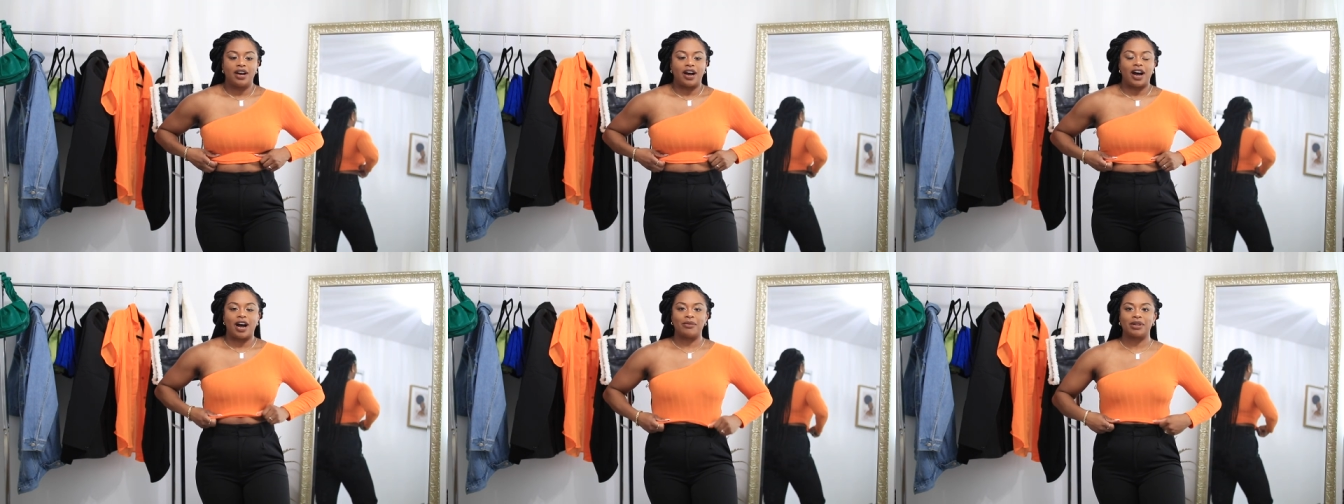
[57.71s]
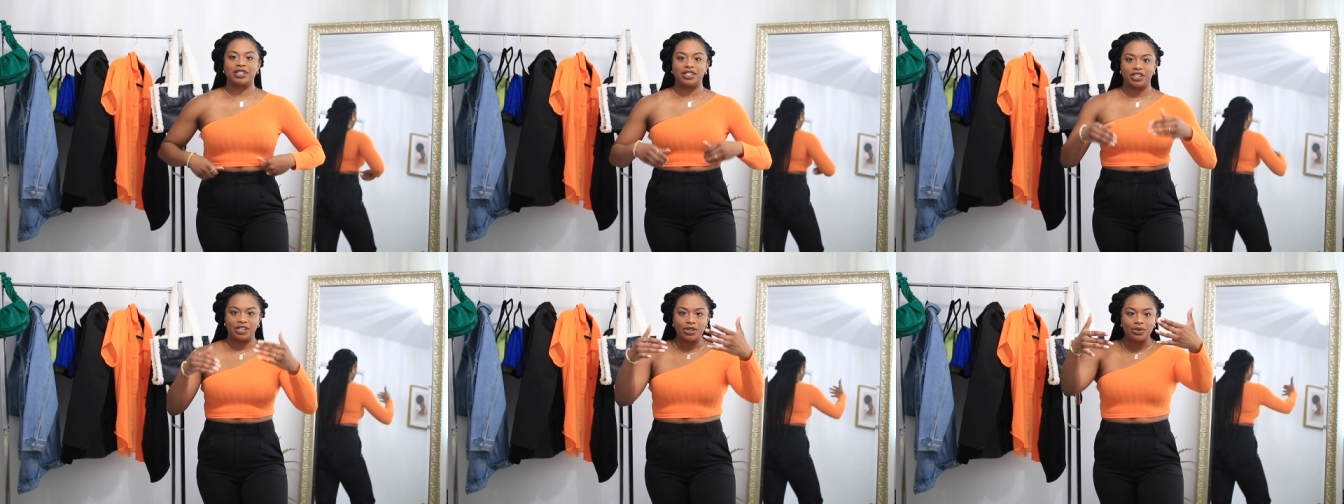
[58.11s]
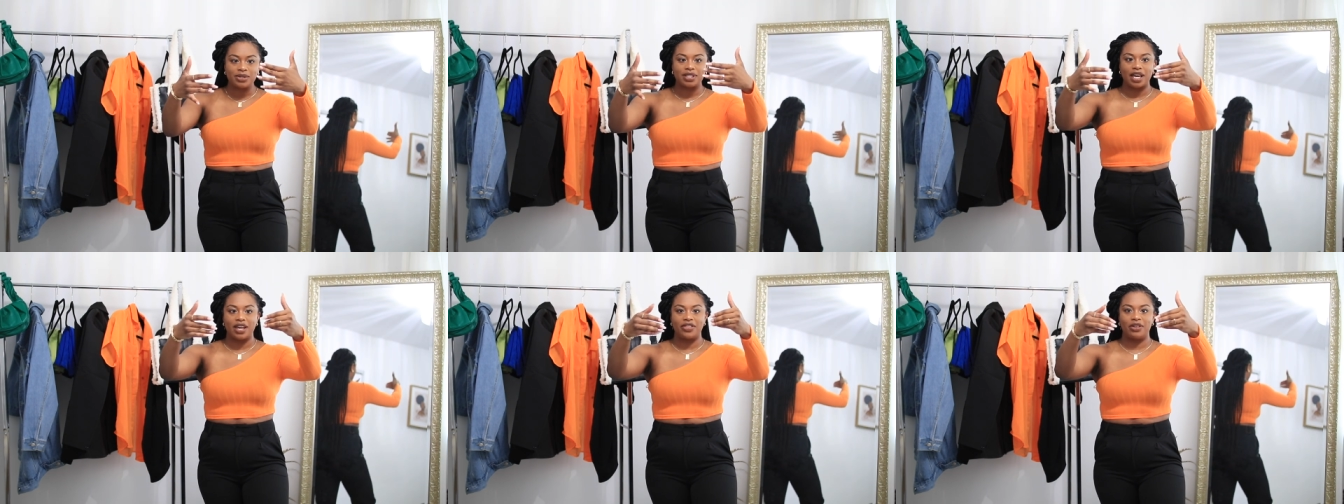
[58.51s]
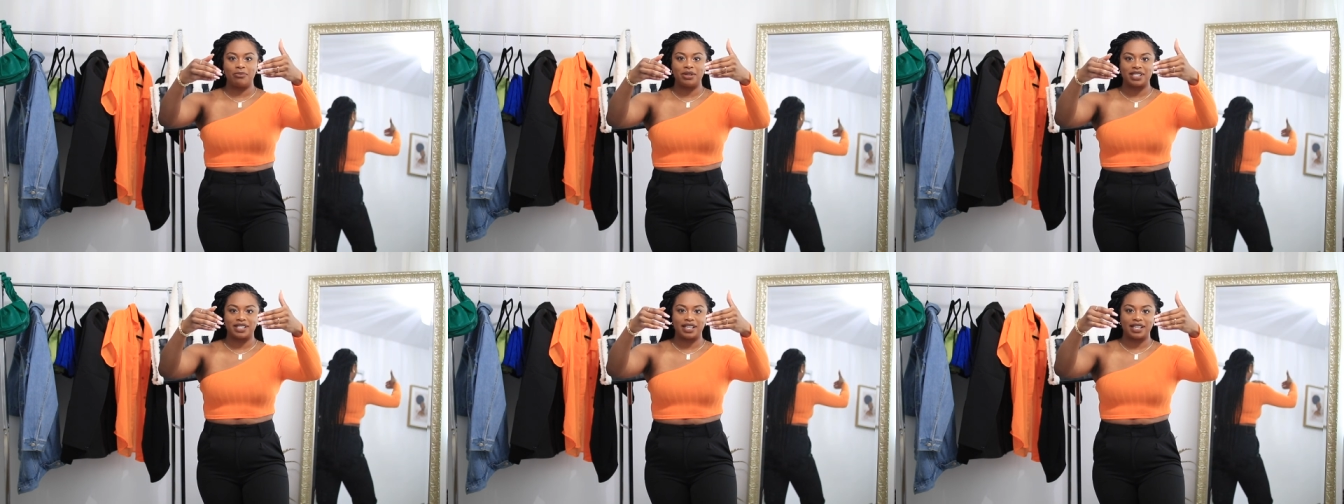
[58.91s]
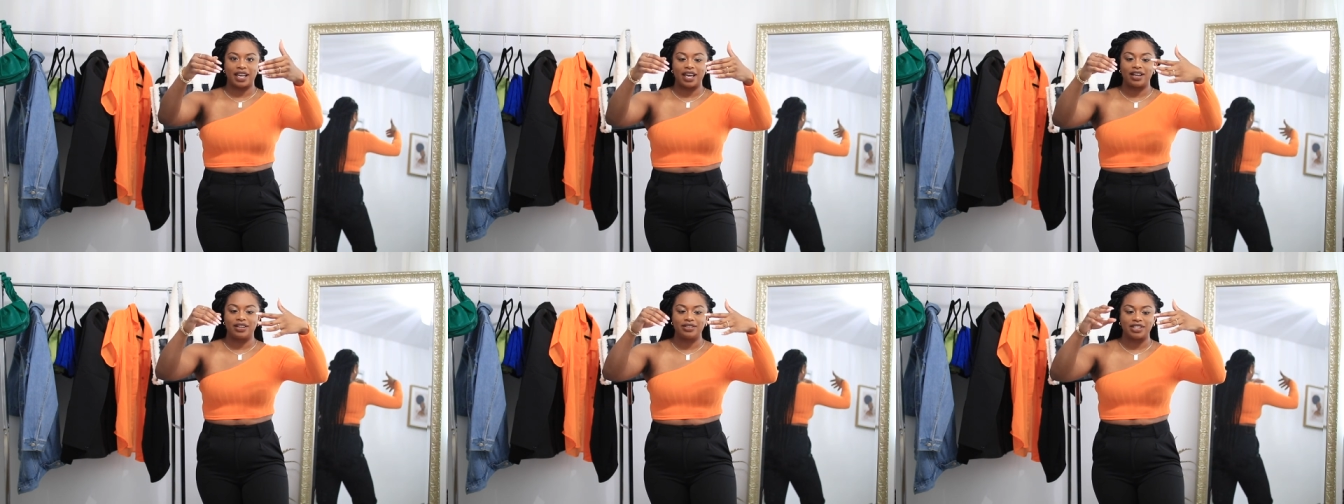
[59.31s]
Uh, excuse the missing
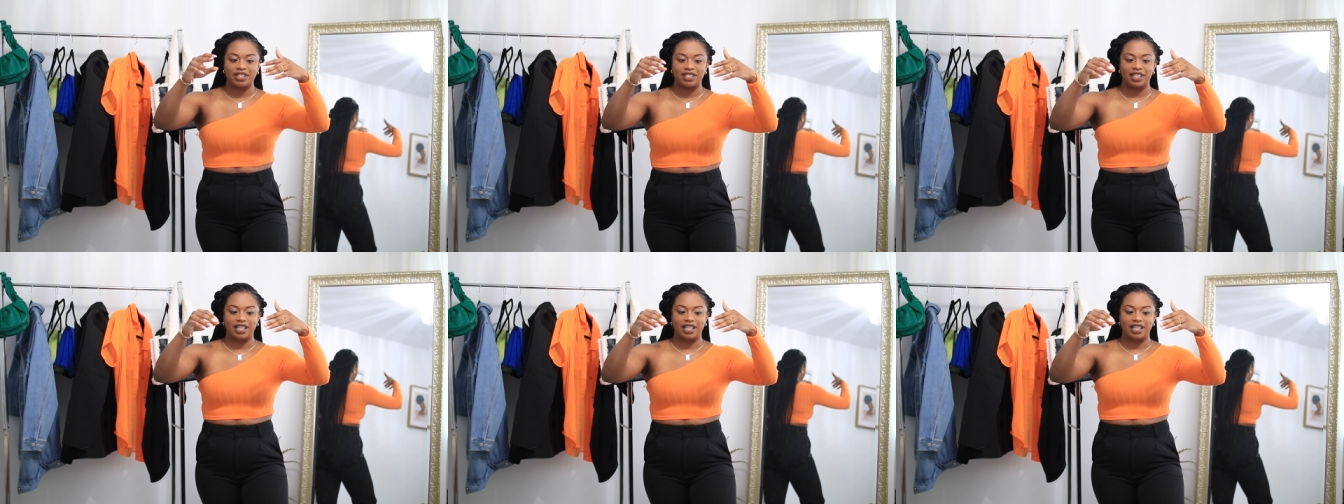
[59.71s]
nail, just